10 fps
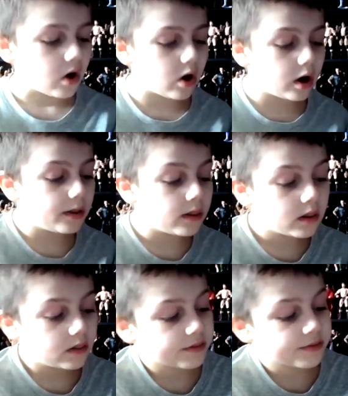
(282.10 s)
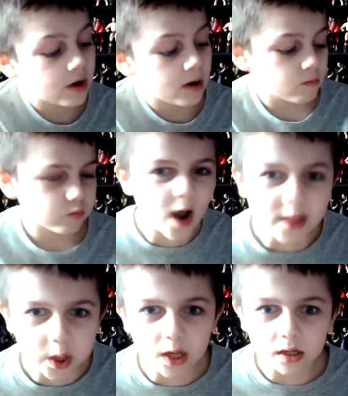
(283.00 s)
on some
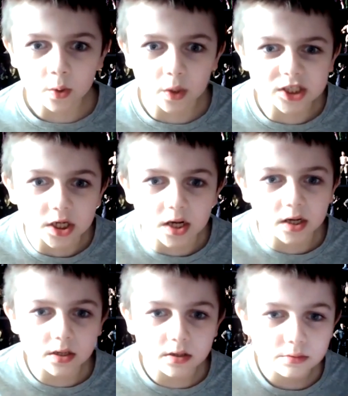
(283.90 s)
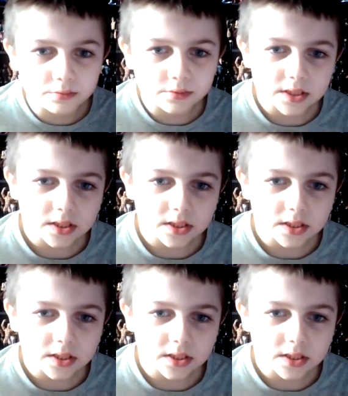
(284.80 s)
wrestling questions.